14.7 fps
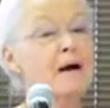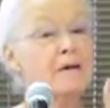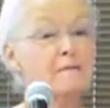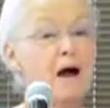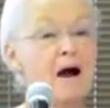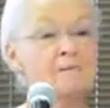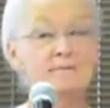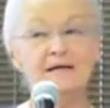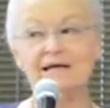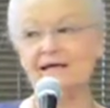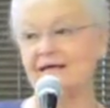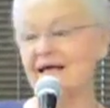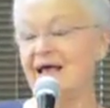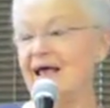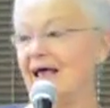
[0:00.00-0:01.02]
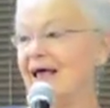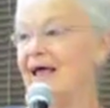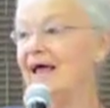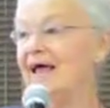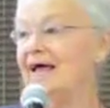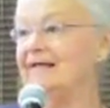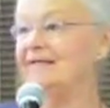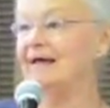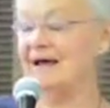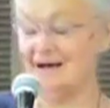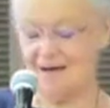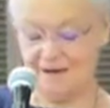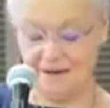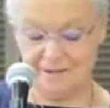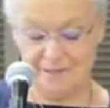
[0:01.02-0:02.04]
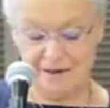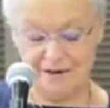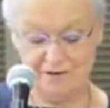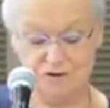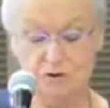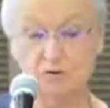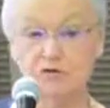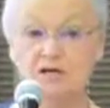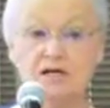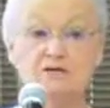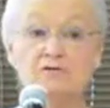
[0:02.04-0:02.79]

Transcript: my mom did. And so she